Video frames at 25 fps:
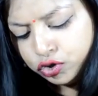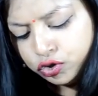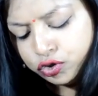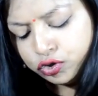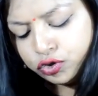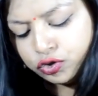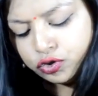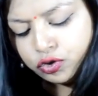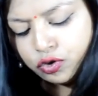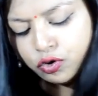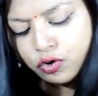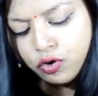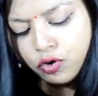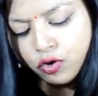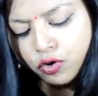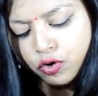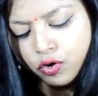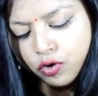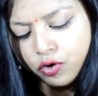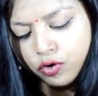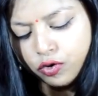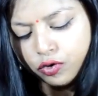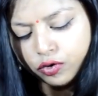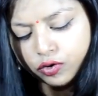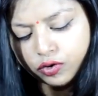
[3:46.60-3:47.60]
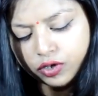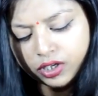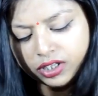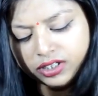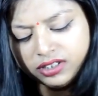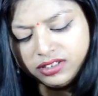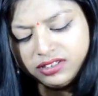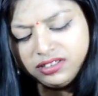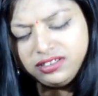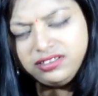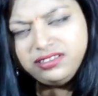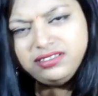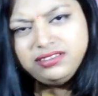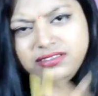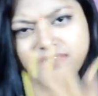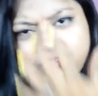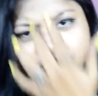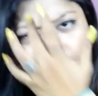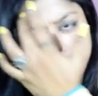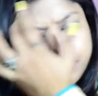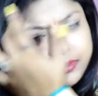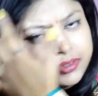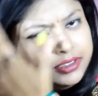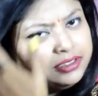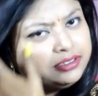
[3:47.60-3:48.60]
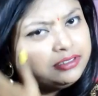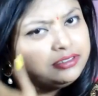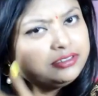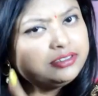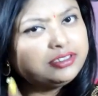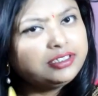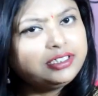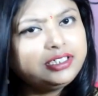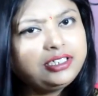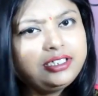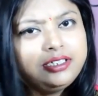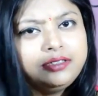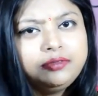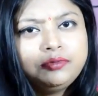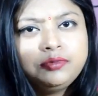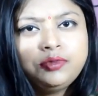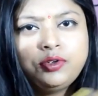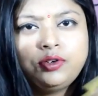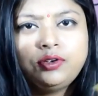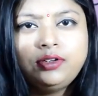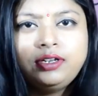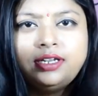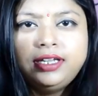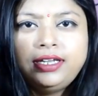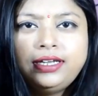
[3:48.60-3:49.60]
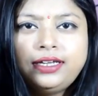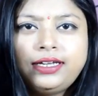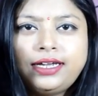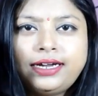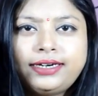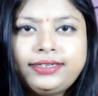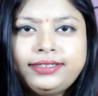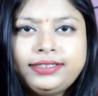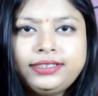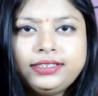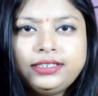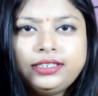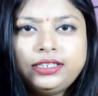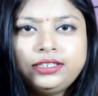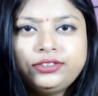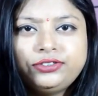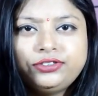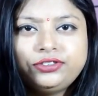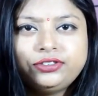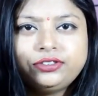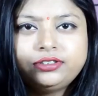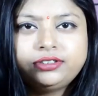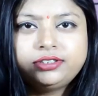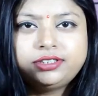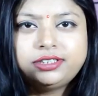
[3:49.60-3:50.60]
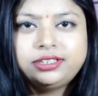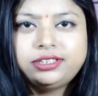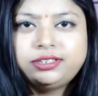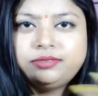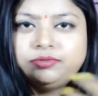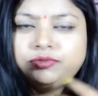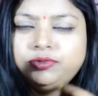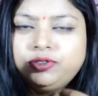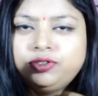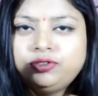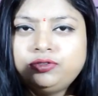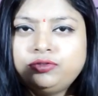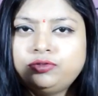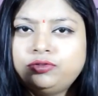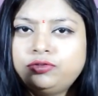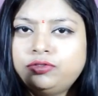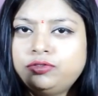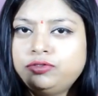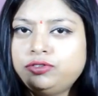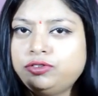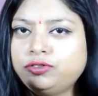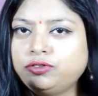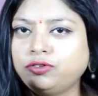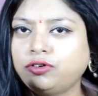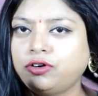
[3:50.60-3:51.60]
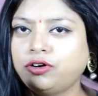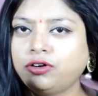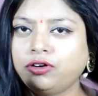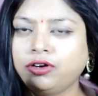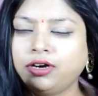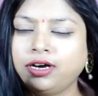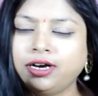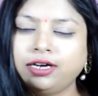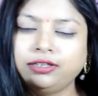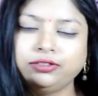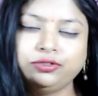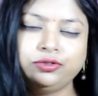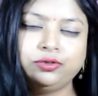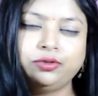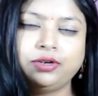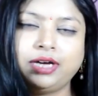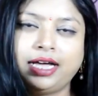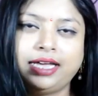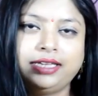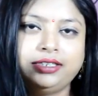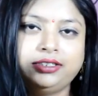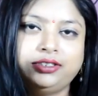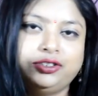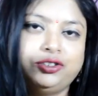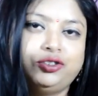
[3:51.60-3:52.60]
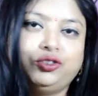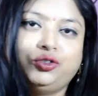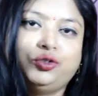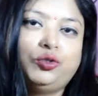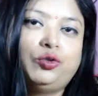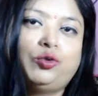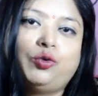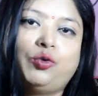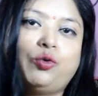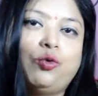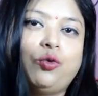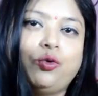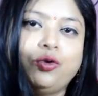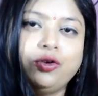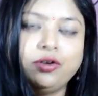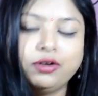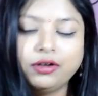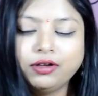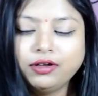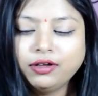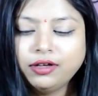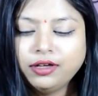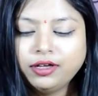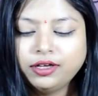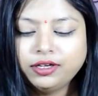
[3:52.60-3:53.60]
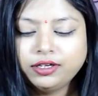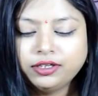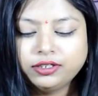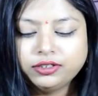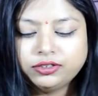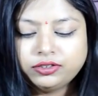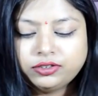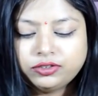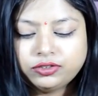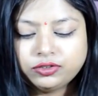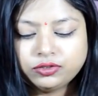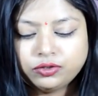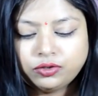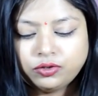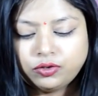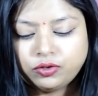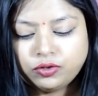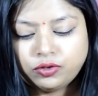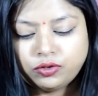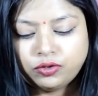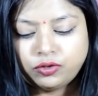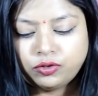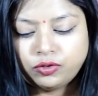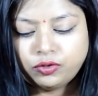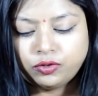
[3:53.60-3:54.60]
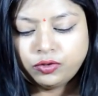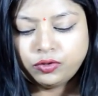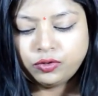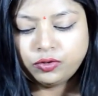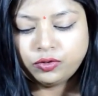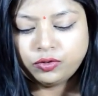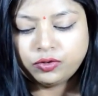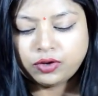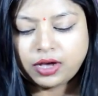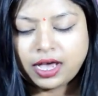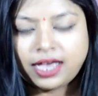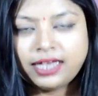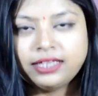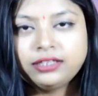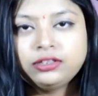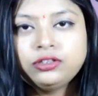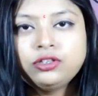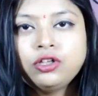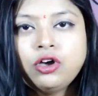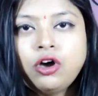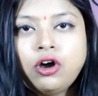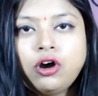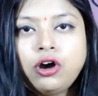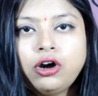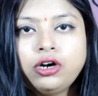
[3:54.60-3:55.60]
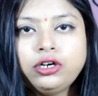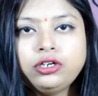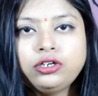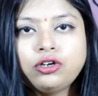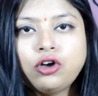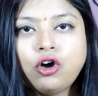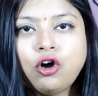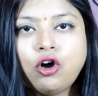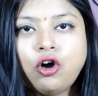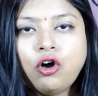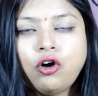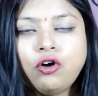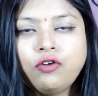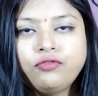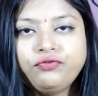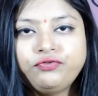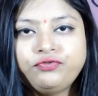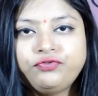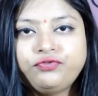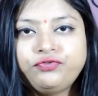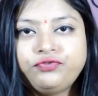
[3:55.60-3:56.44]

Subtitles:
So it's a normal cream, Olay anti-aging cream, you guys know. So I thought of